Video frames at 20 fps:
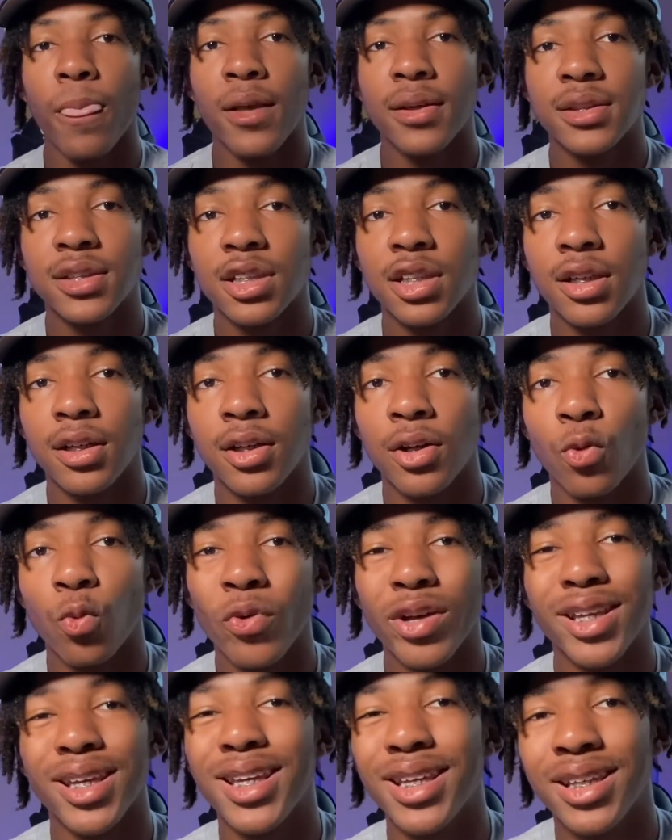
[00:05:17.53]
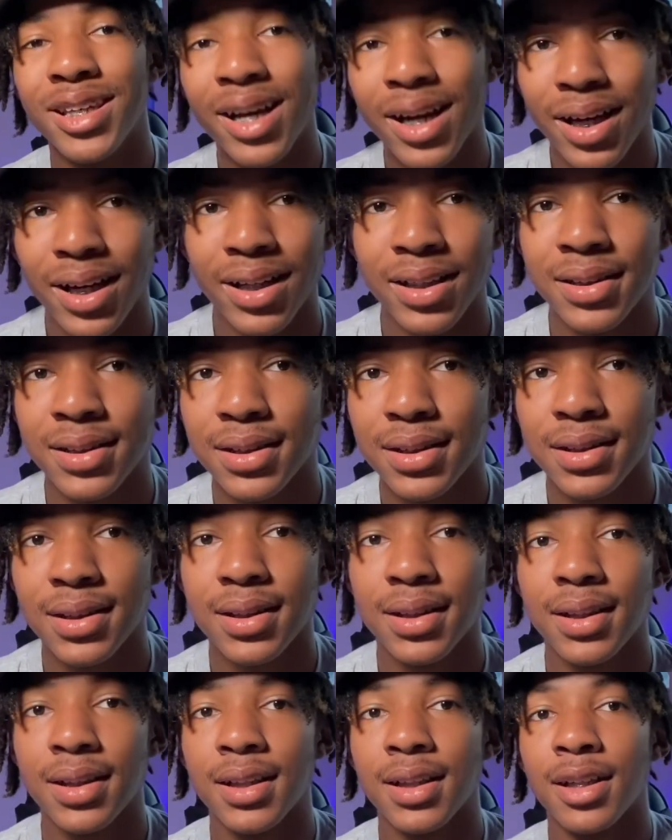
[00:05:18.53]
to what he does
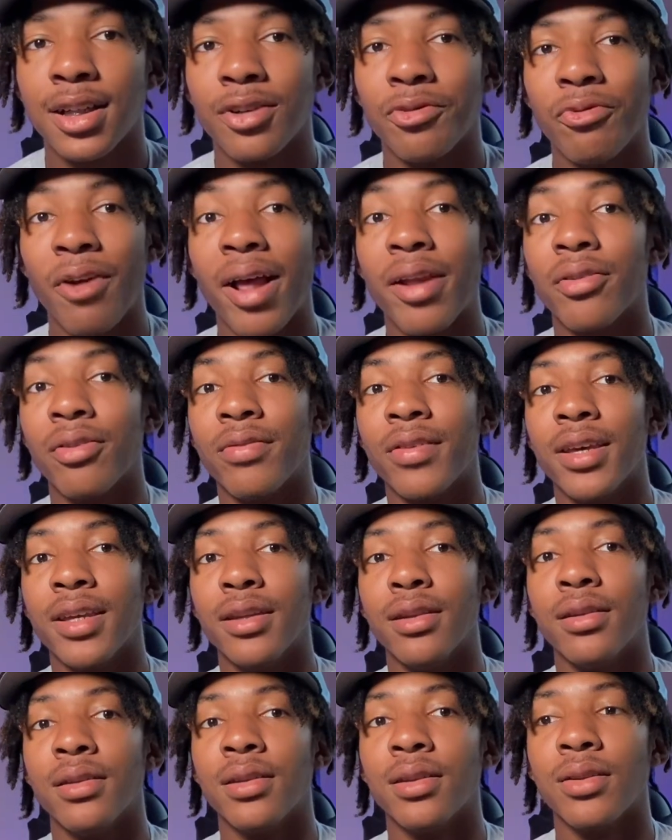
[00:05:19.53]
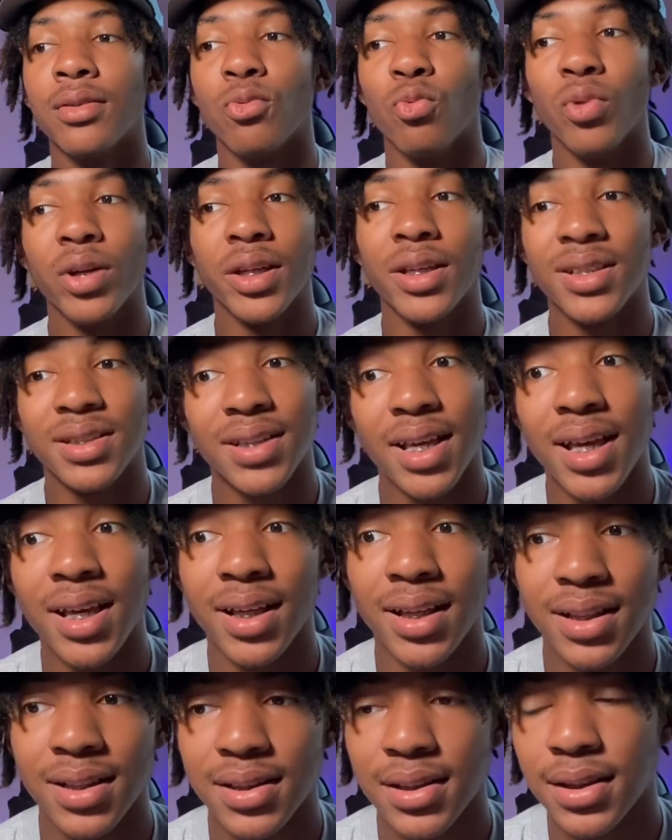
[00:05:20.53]
rather than what he
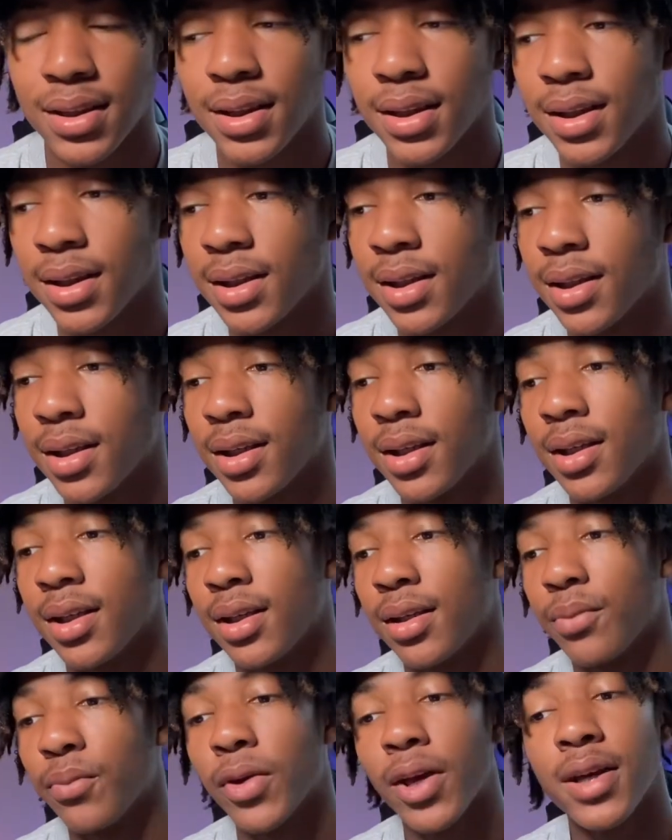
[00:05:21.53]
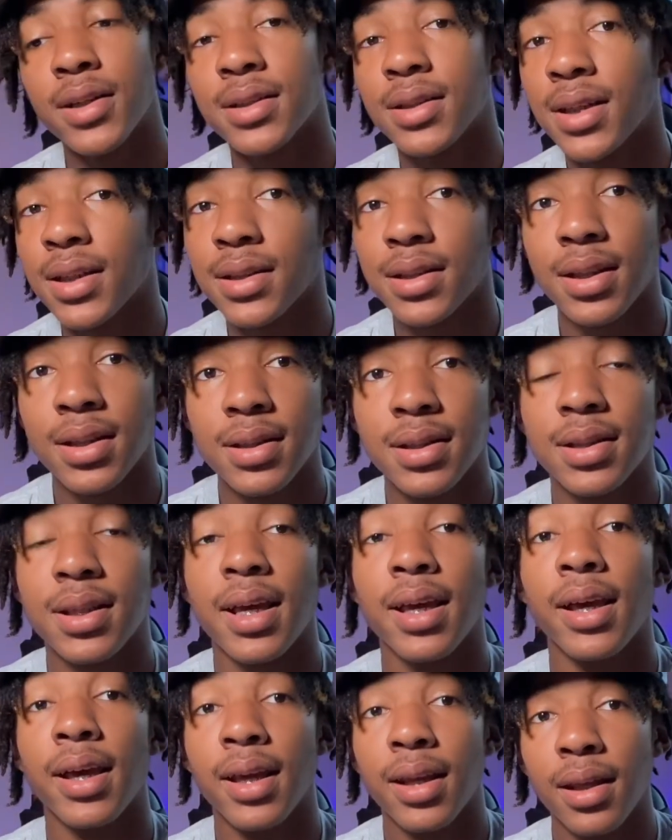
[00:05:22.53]
says. Because niggas can
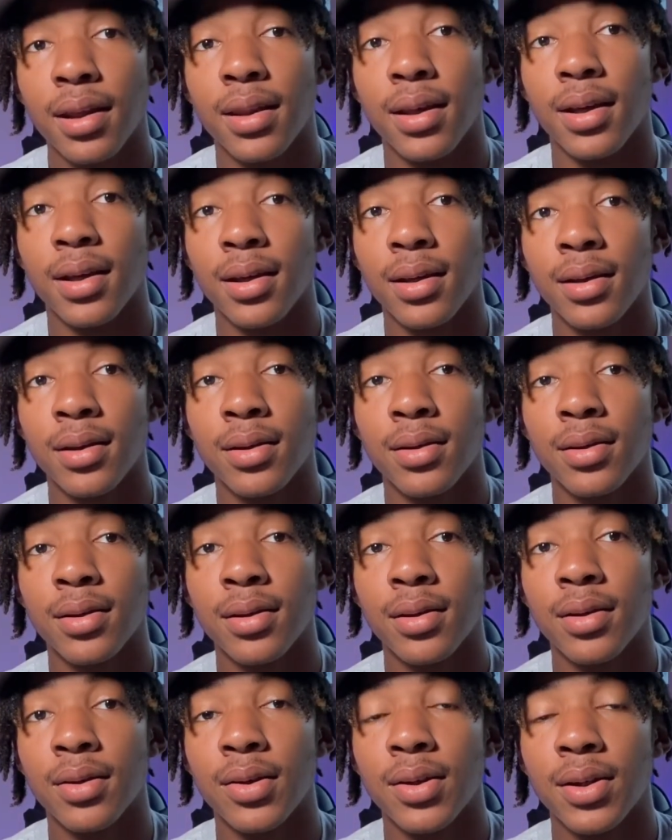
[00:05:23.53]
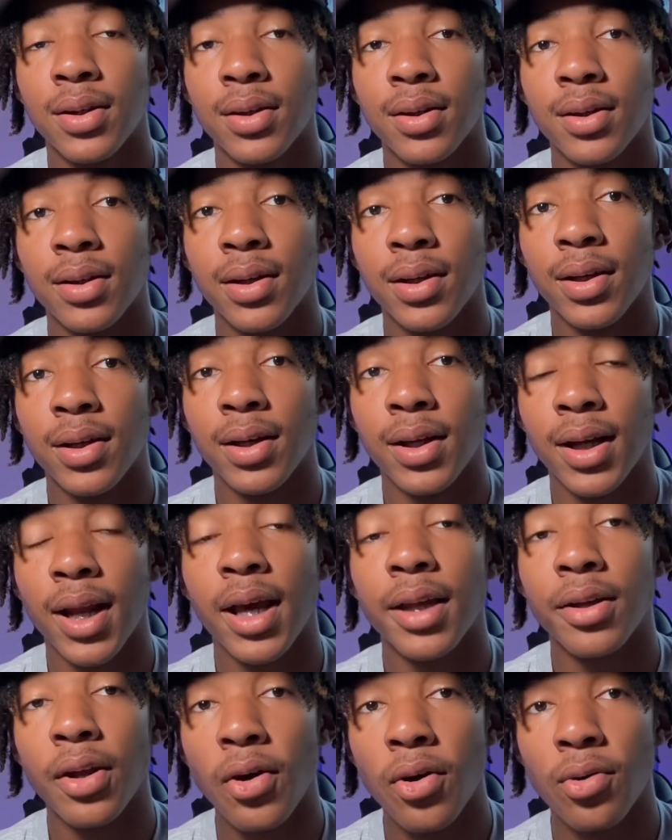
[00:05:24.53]
say anything. And I
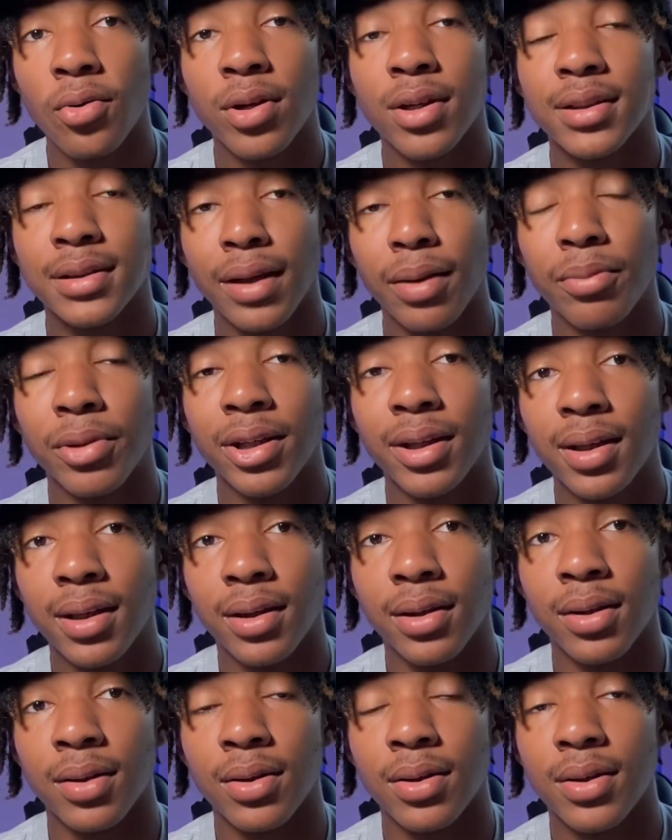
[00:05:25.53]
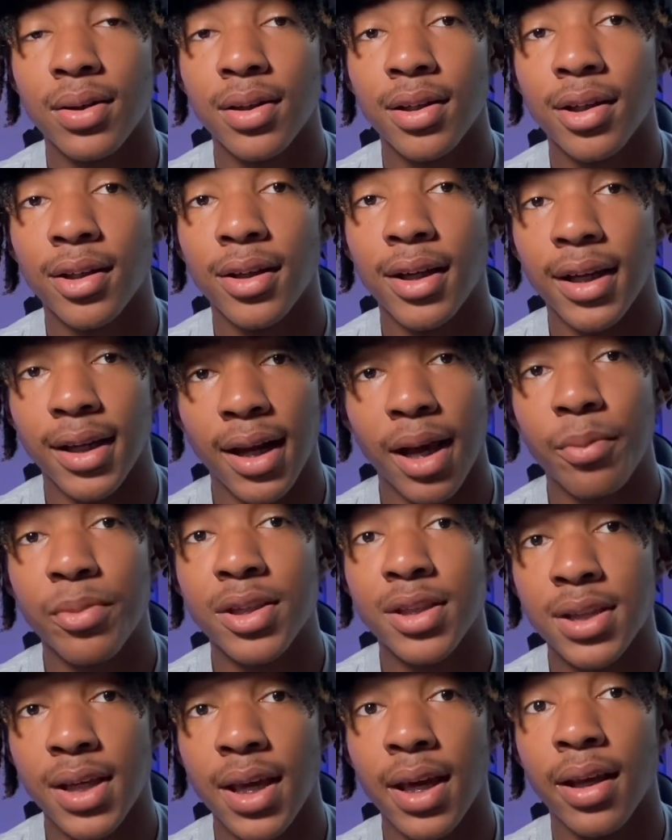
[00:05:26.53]
know because I'm a nigga and I'd be
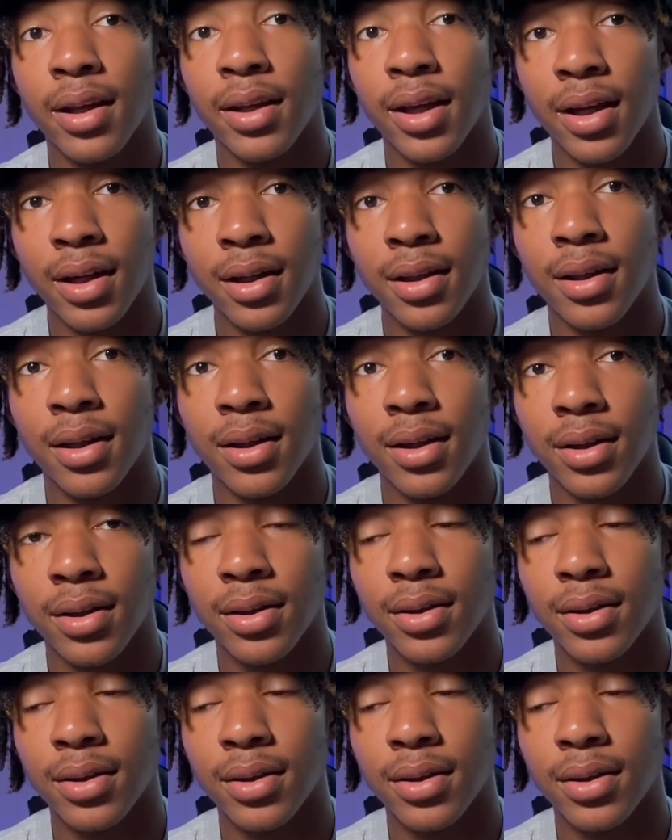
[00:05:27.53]
saying anything.